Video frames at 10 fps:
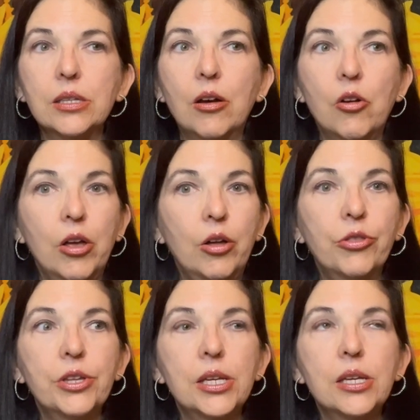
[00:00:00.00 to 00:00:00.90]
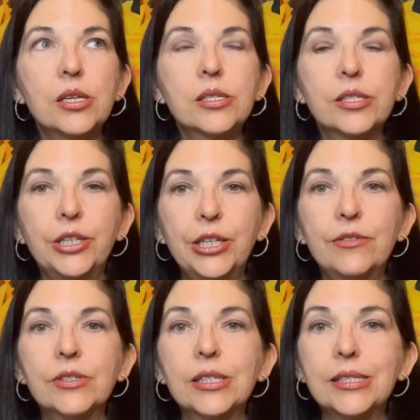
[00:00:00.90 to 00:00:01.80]
all healthy.
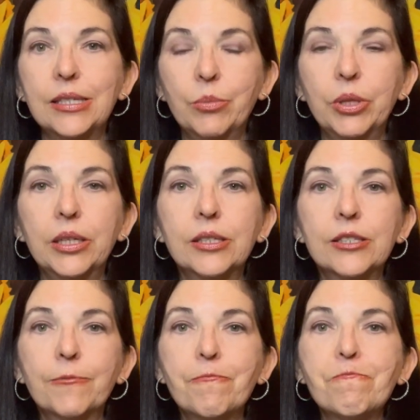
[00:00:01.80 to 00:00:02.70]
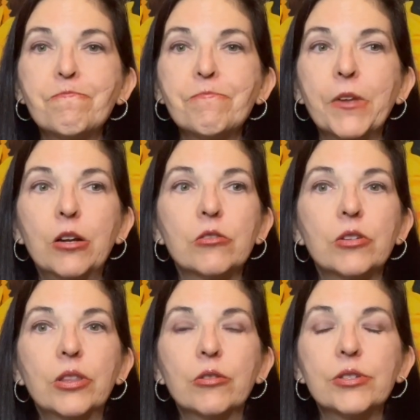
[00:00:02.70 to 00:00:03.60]
Steve's siblings are
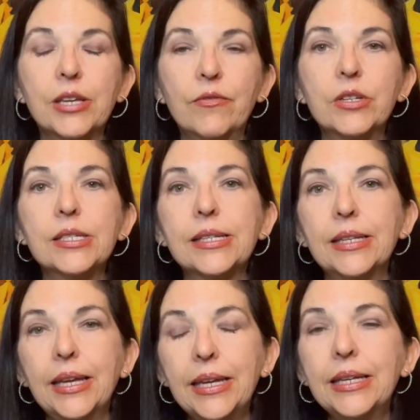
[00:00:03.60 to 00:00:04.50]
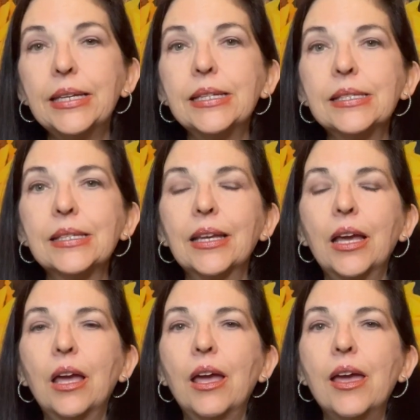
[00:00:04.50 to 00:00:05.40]
in their 70s and 80s.
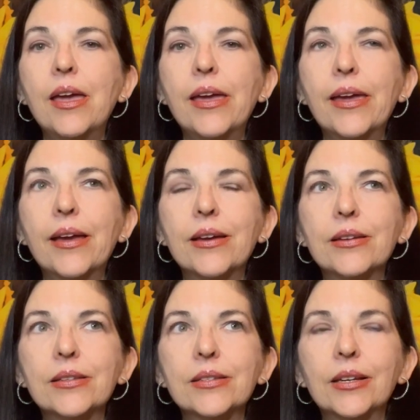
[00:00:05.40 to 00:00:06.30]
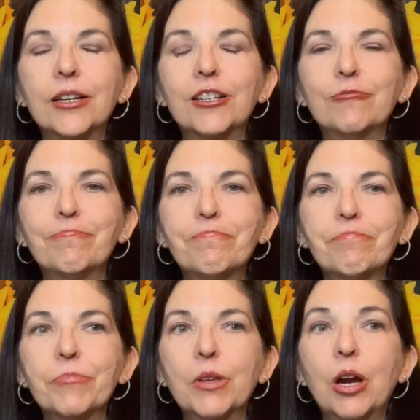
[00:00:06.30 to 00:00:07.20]
And
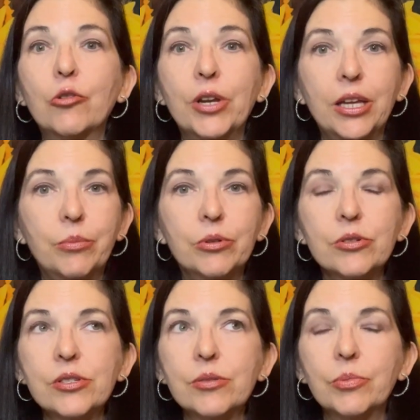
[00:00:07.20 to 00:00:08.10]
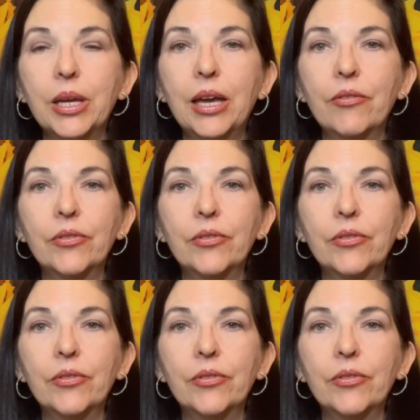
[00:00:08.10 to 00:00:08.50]
our neighbors, we have